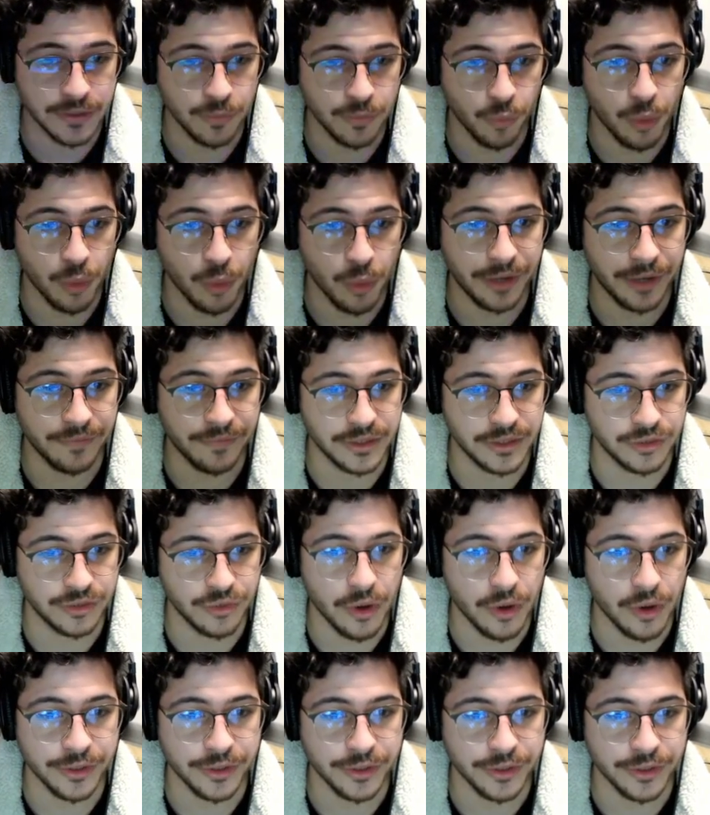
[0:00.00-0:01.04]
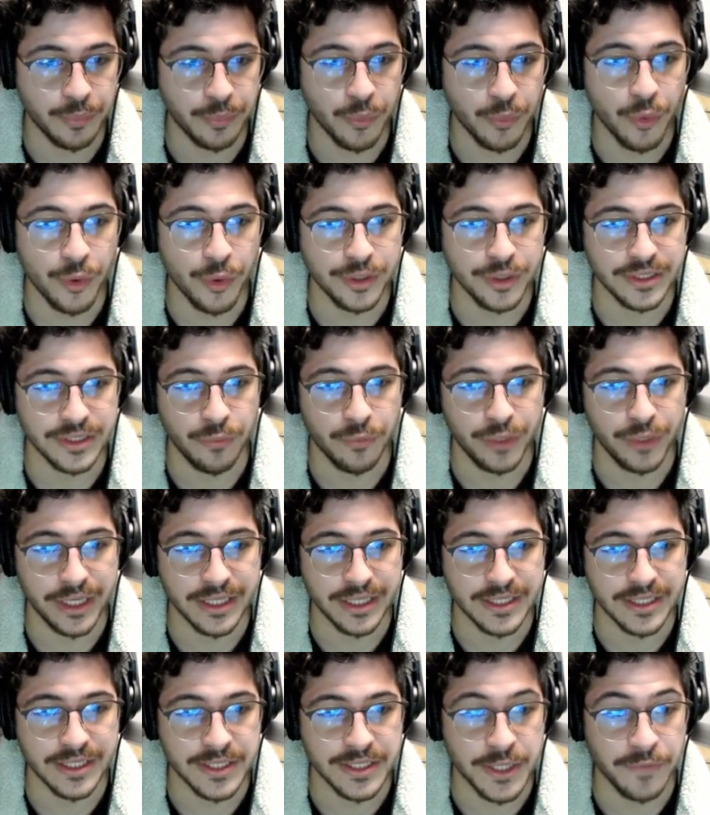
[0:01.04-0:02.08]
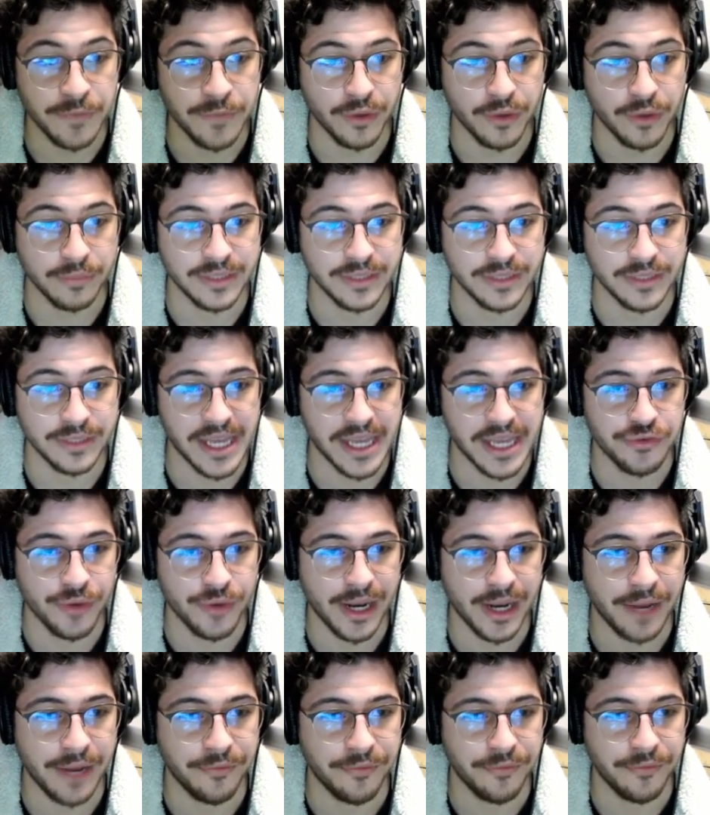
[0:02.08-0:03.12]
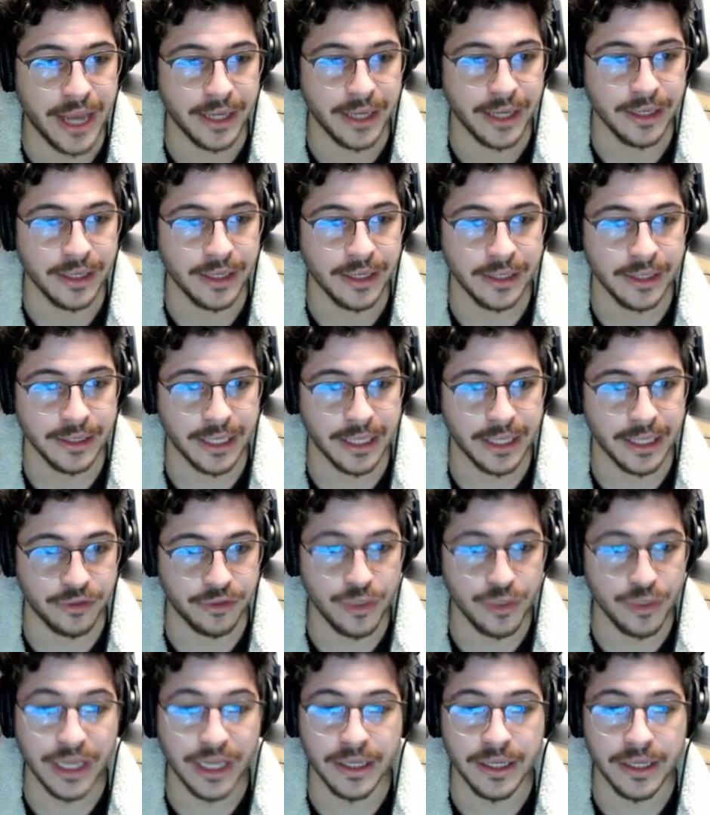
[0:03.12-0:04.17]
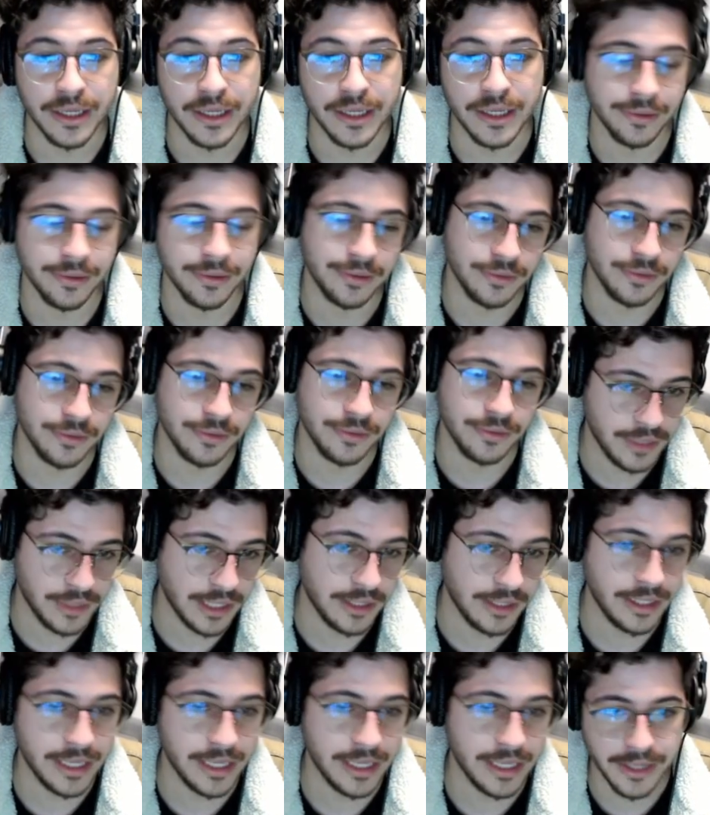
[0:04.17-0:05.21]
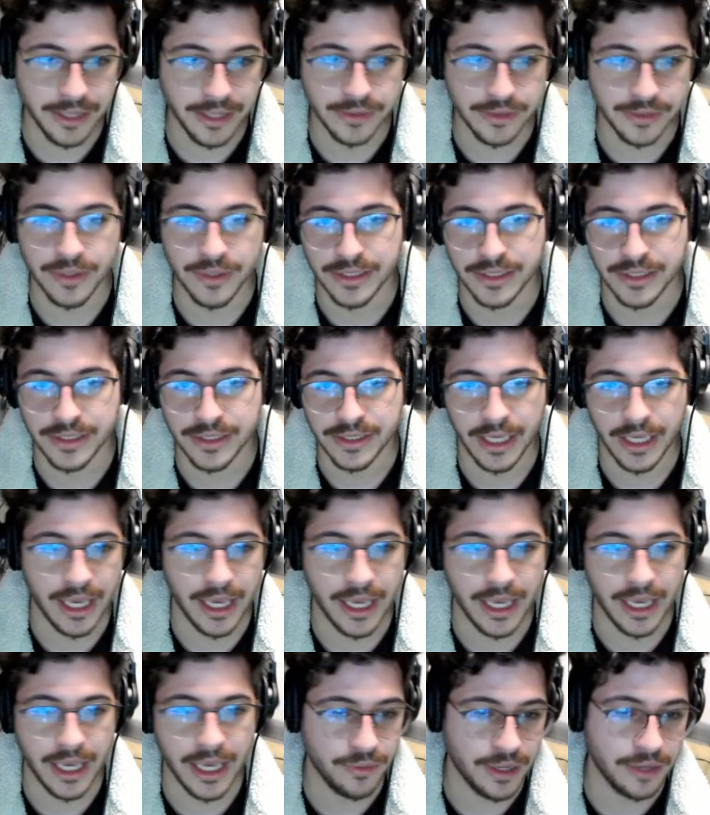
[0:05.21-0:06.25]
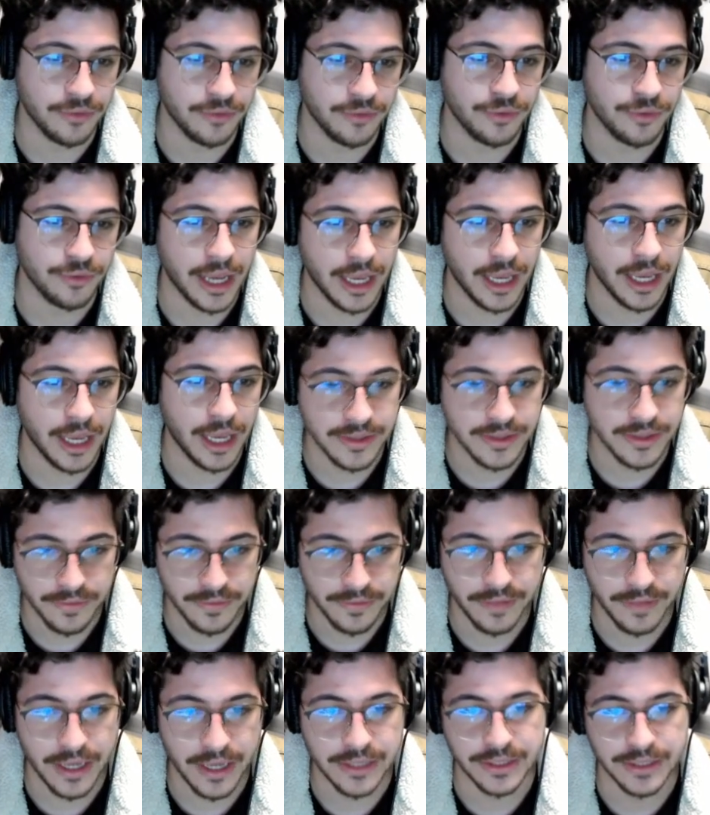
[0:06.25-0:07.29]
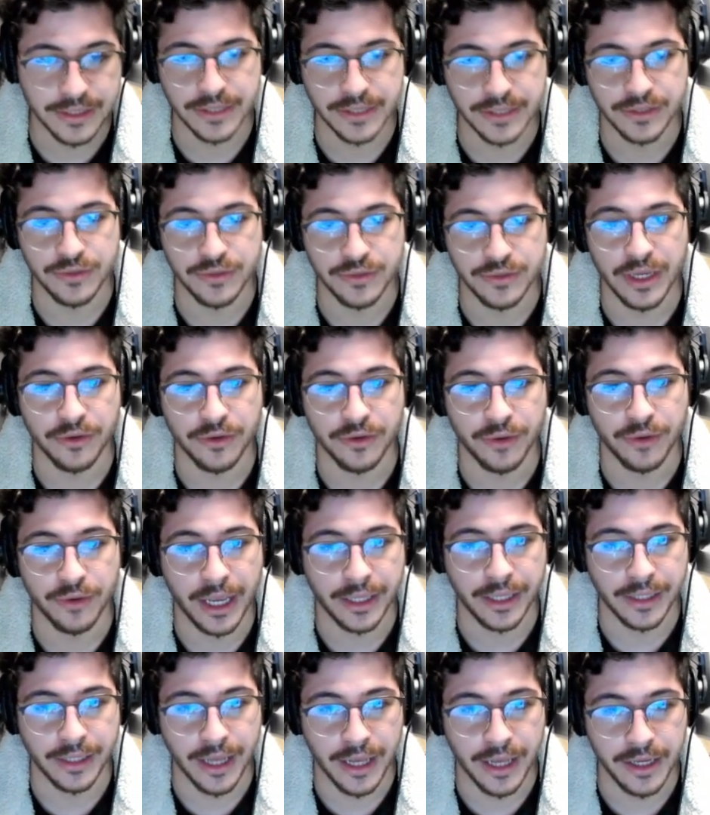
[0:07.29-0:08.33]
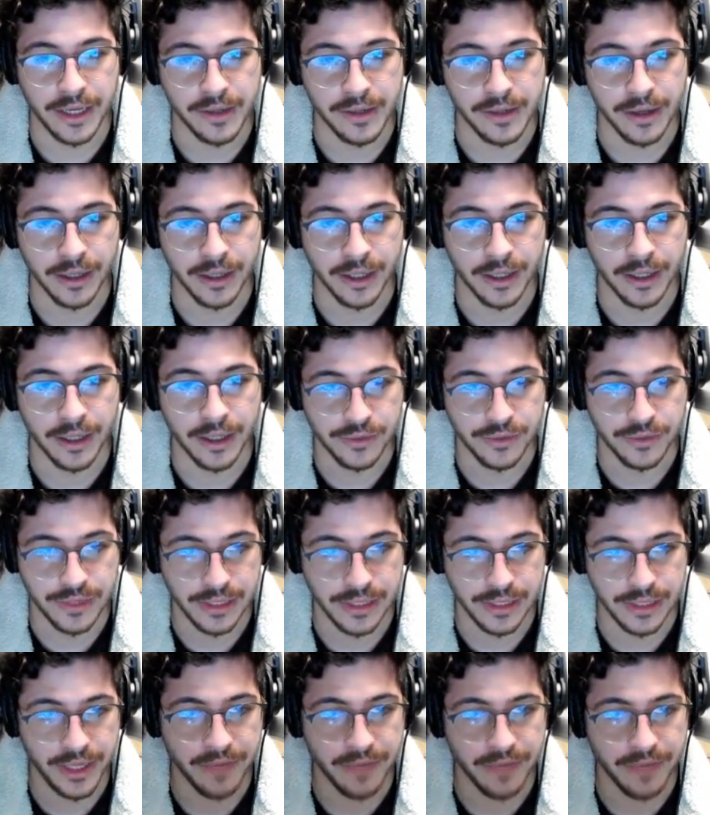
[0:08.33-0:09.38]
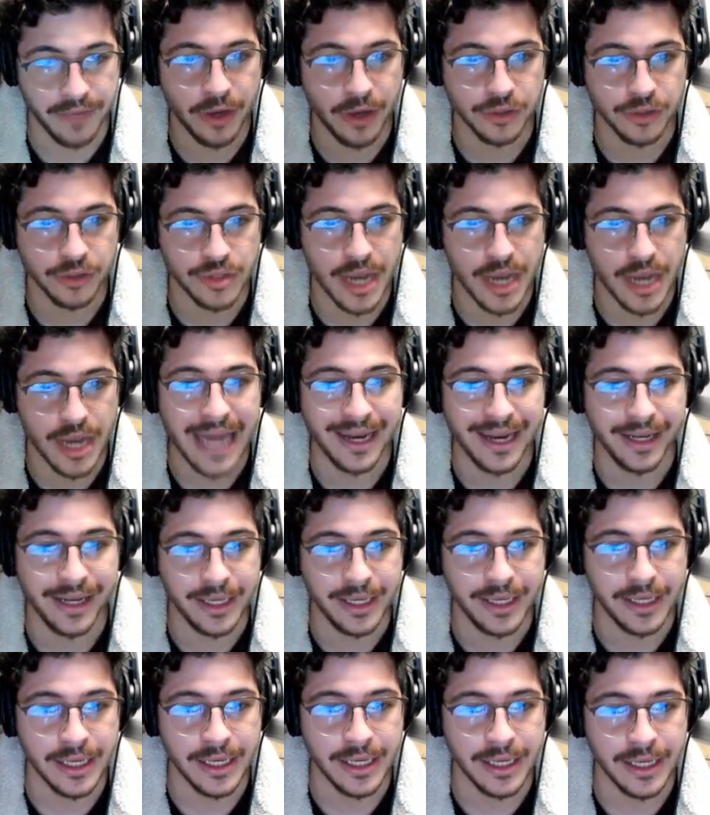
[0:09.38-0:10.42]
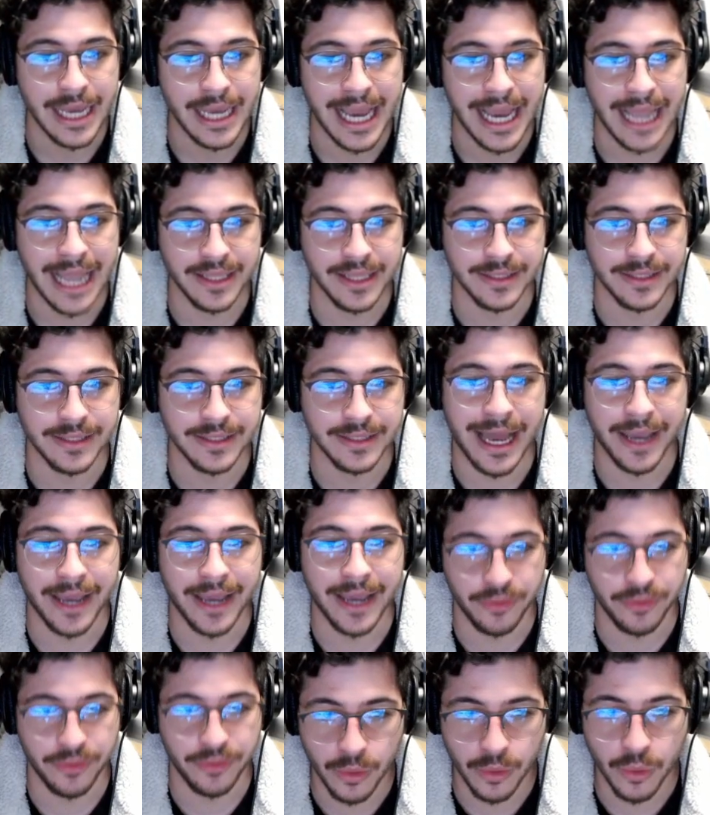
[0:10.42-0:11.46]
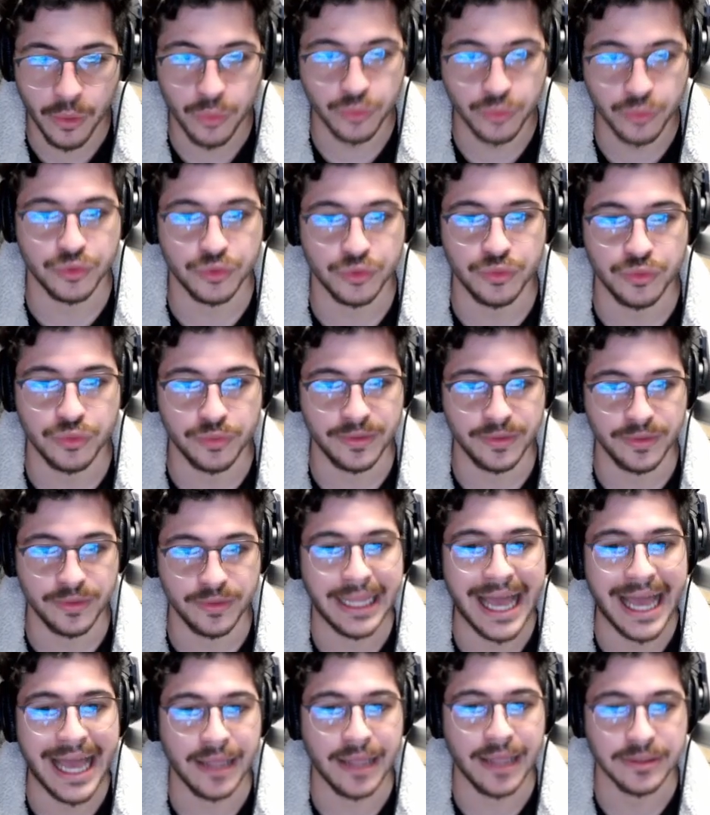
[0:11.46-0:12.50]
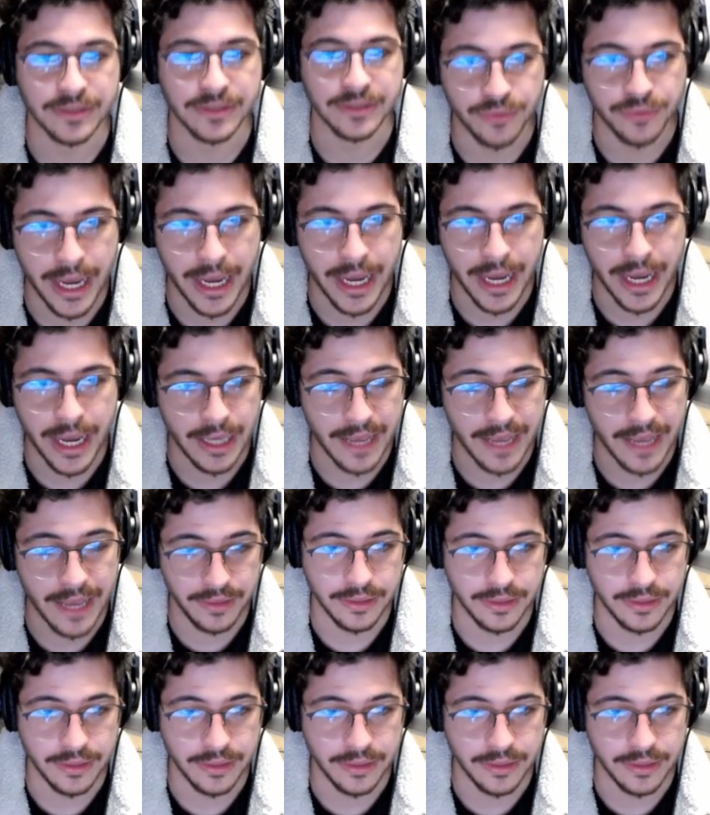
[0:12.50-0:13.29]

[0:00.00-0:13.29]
one of the strongest points that we can see from the Decentraland, right? Like you can get into the SDK, you can create interfaces, you can create any utility and functionality, and then tie those to the lands, right? I think